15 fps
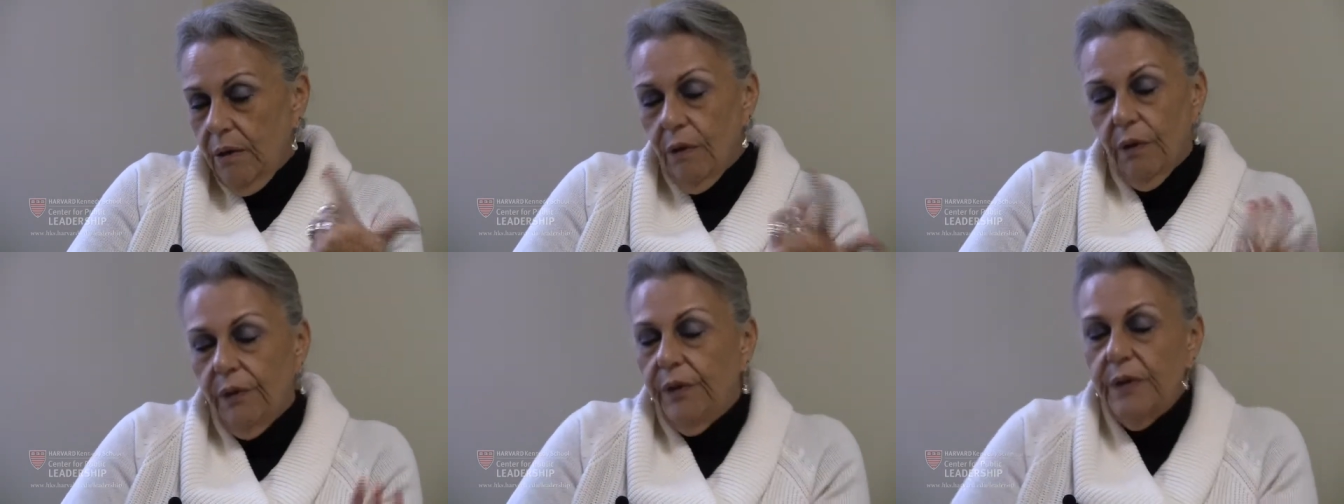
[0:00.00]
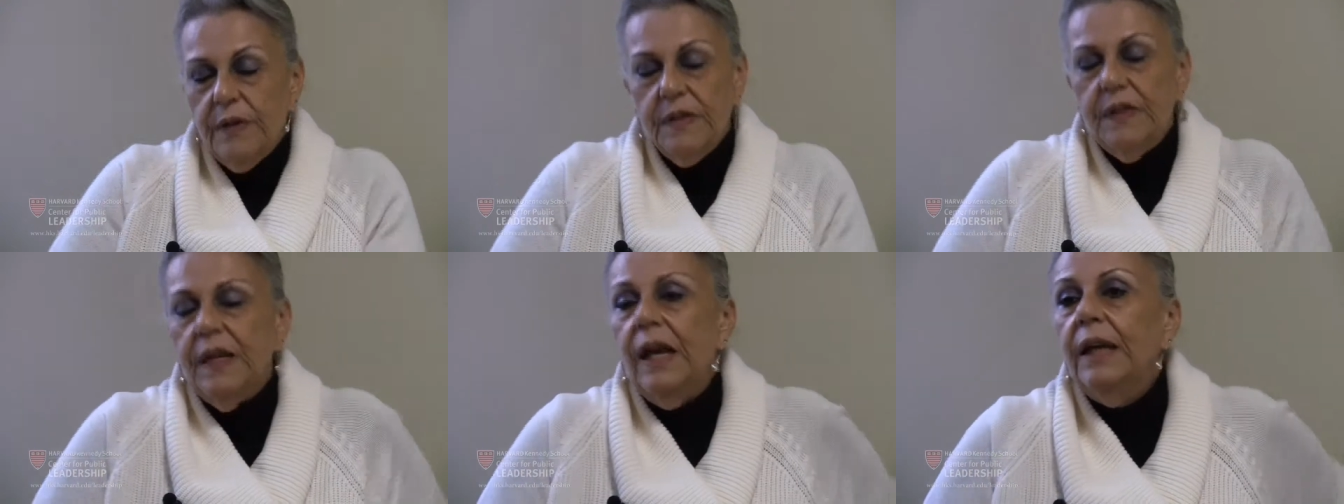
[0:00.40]
or
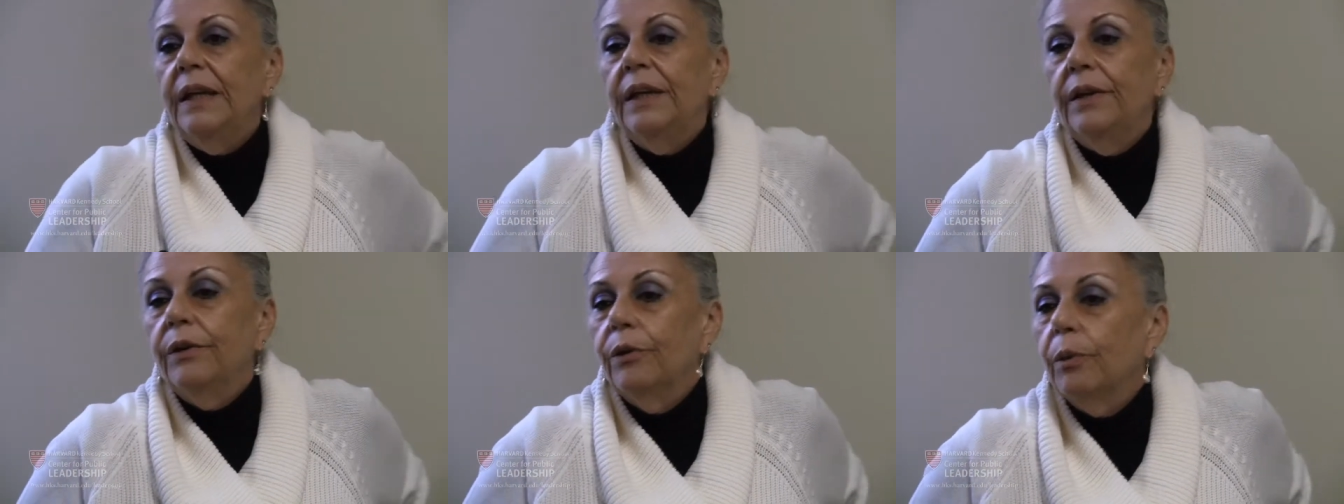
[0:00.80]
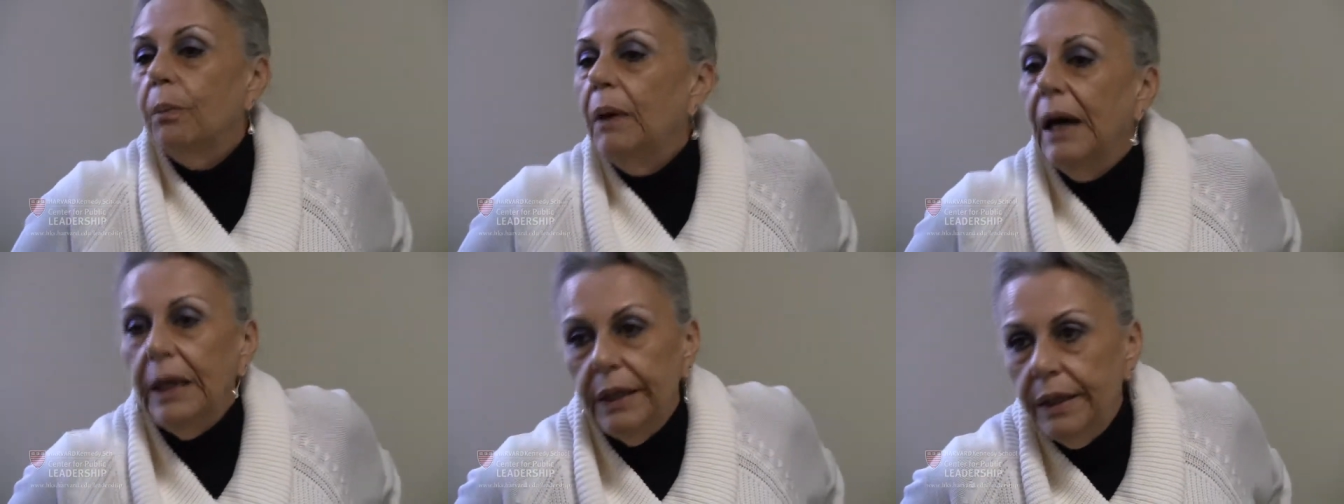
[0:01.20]
the selling
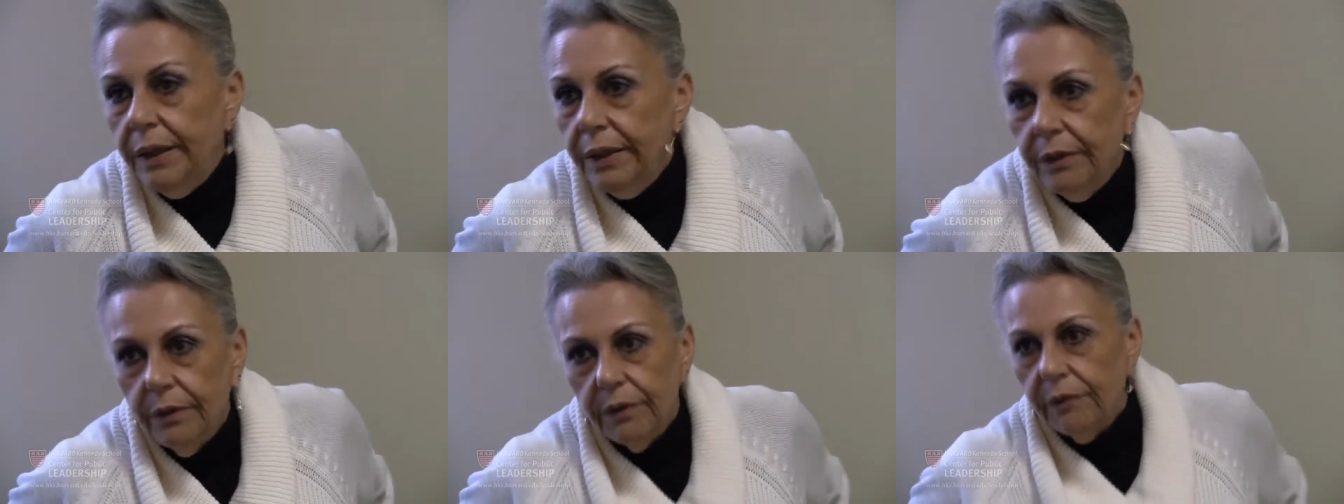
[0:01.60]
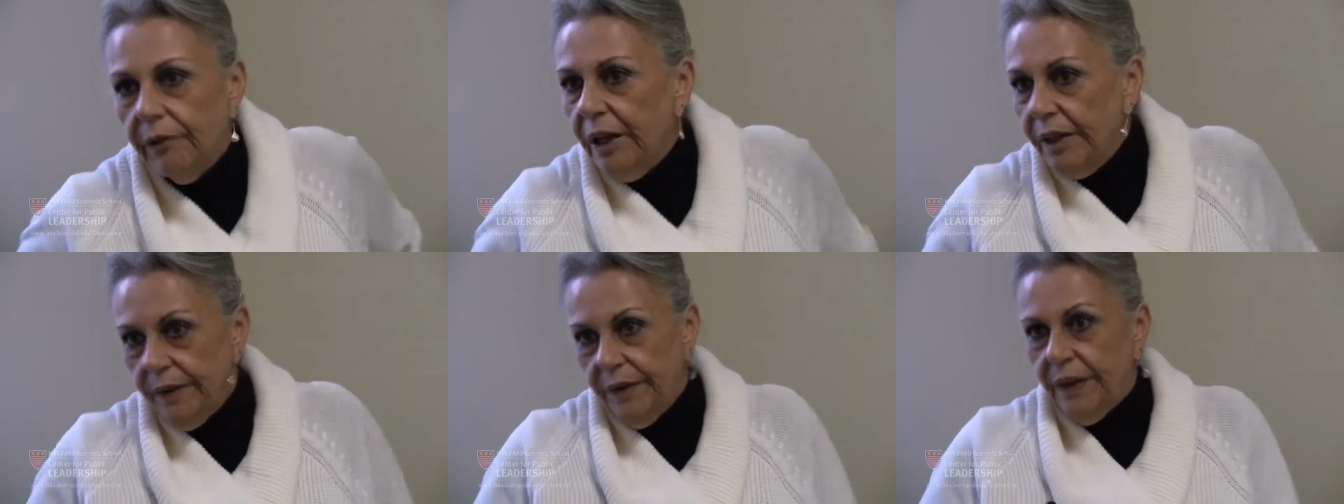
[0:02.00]
or buying
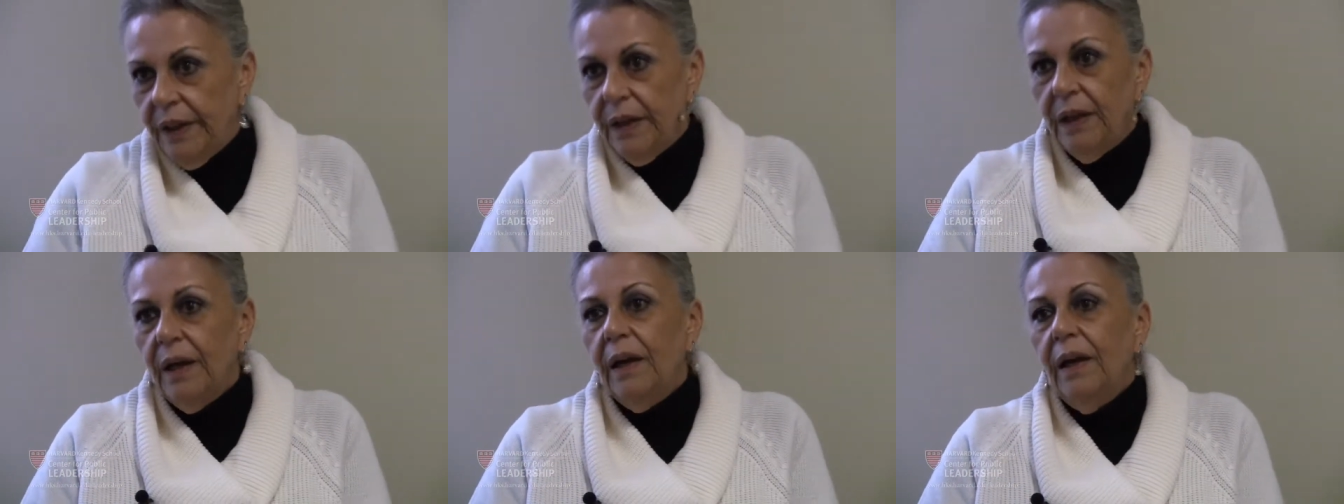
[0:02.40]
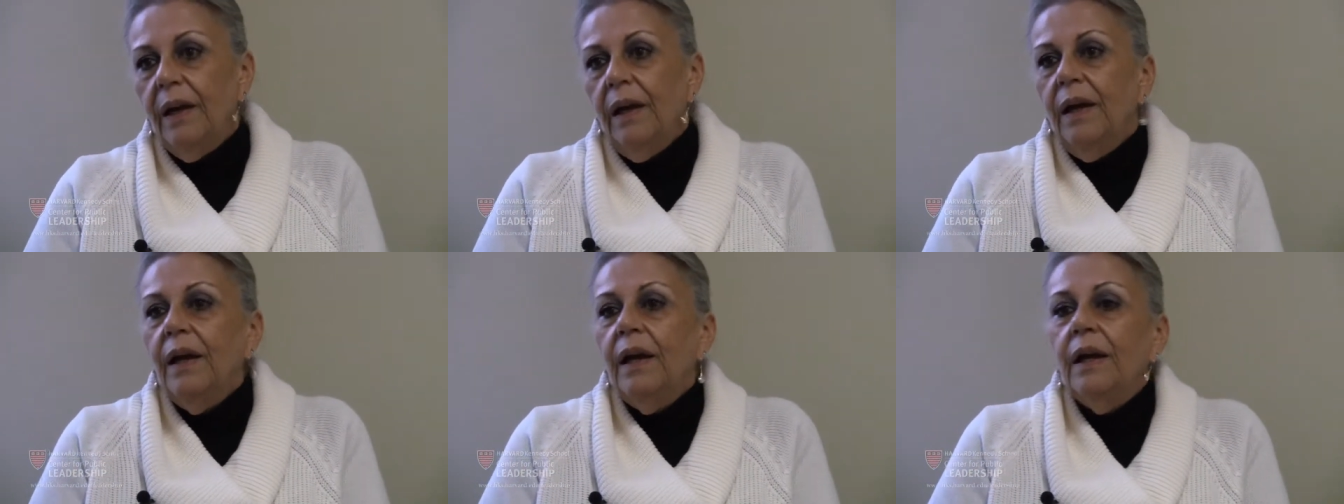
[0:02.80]
or renting
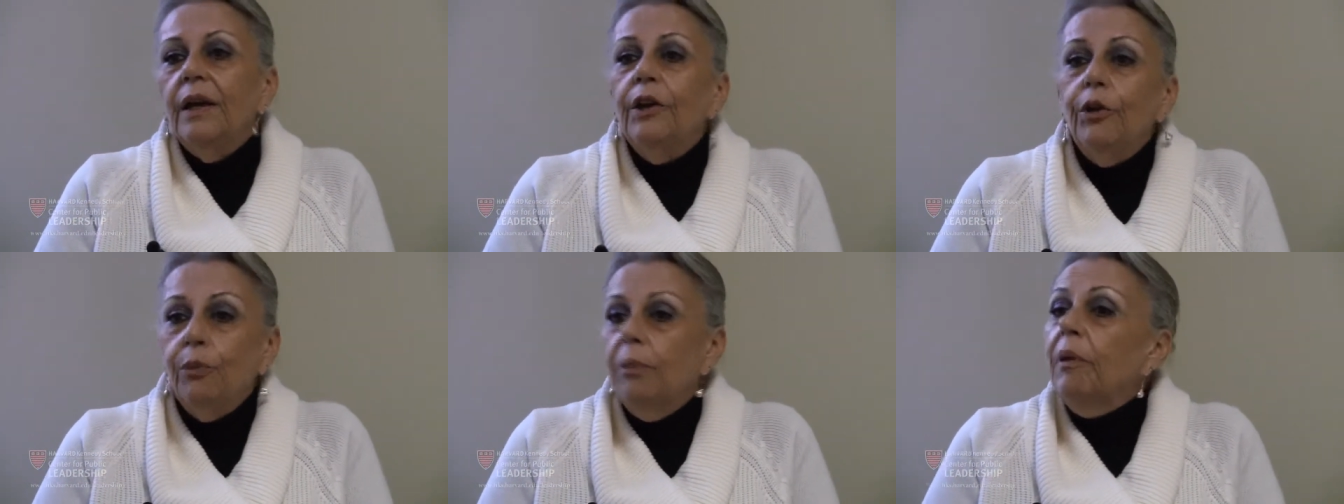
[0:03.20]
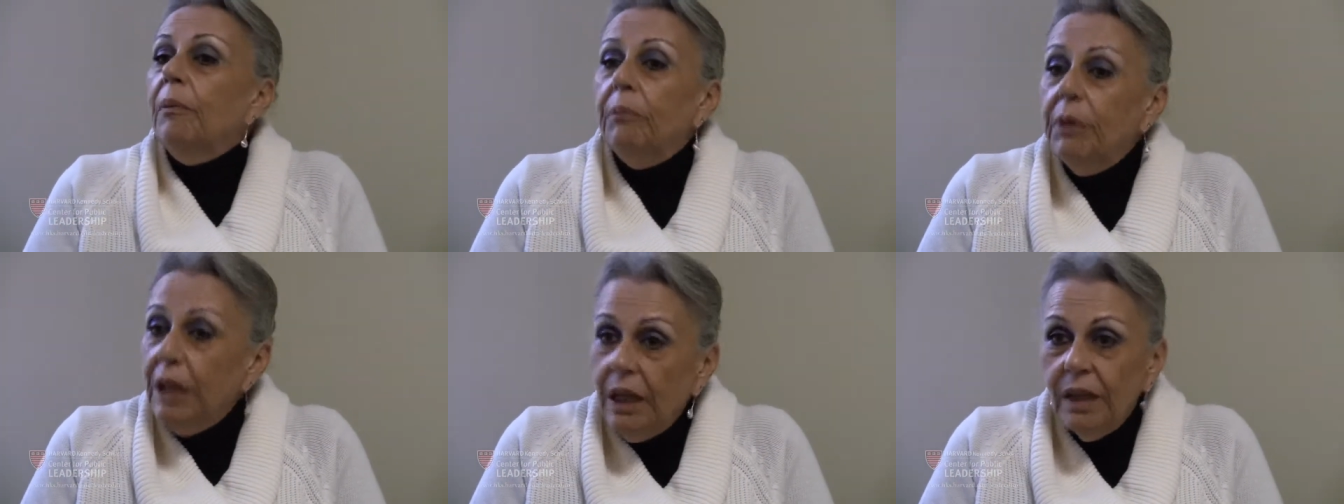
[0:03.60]
uh,
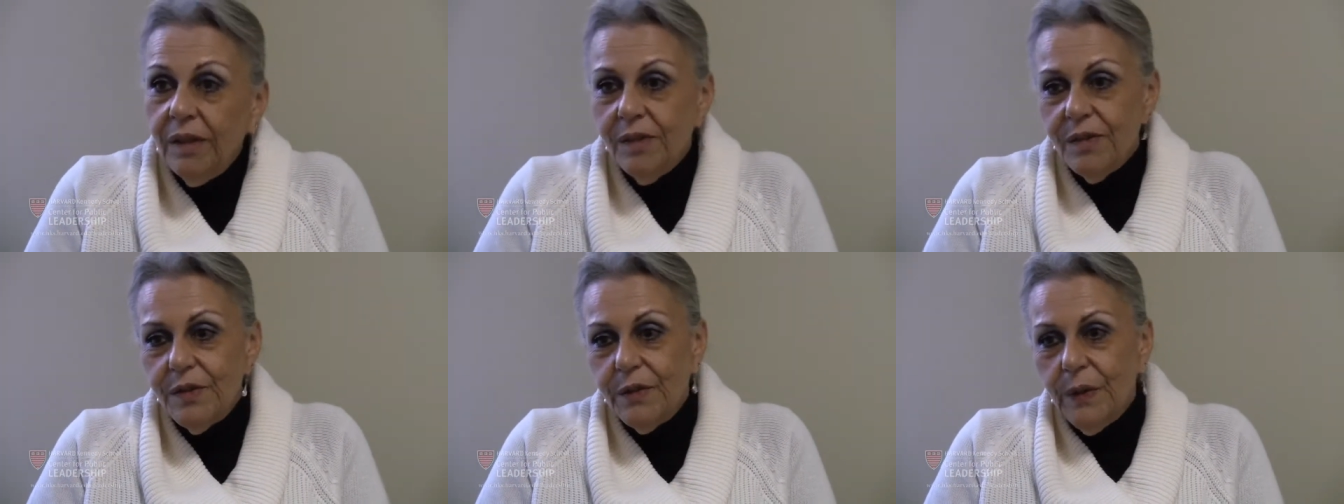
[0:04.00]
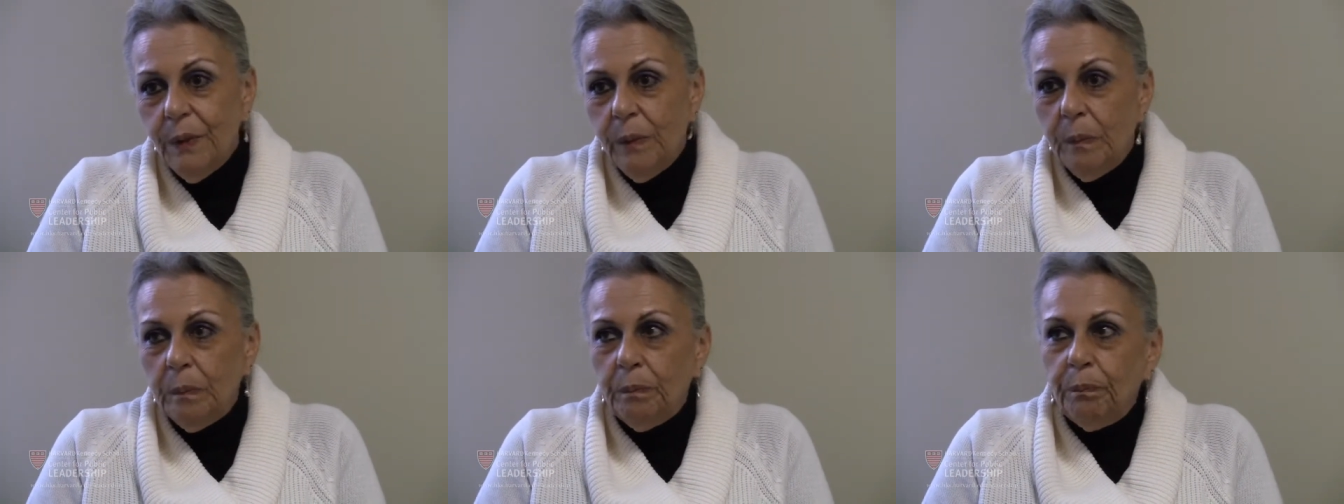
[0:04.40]
human beings.
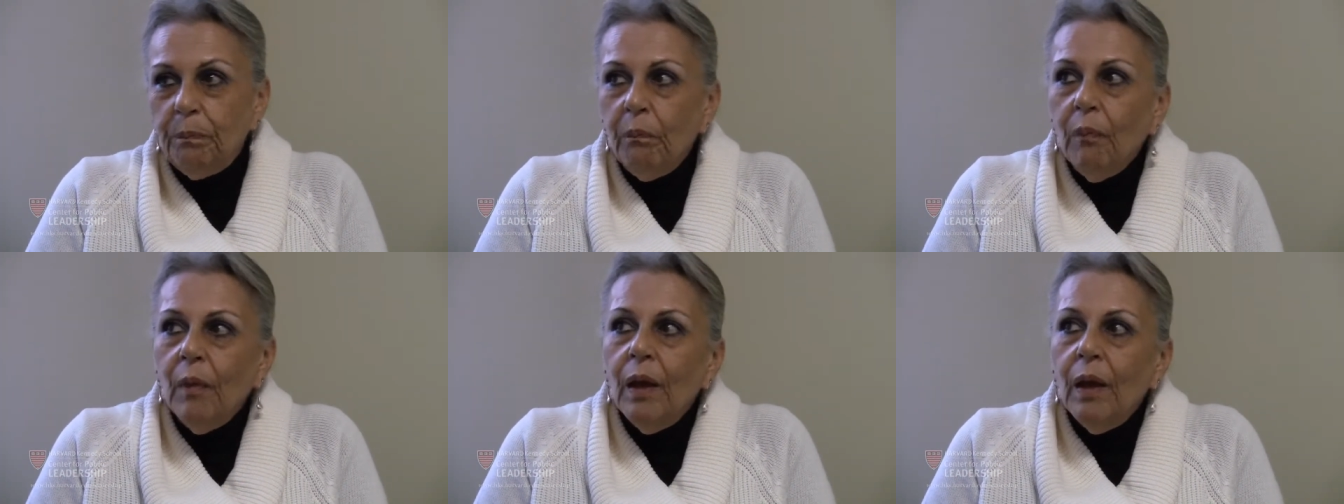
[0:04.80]
So,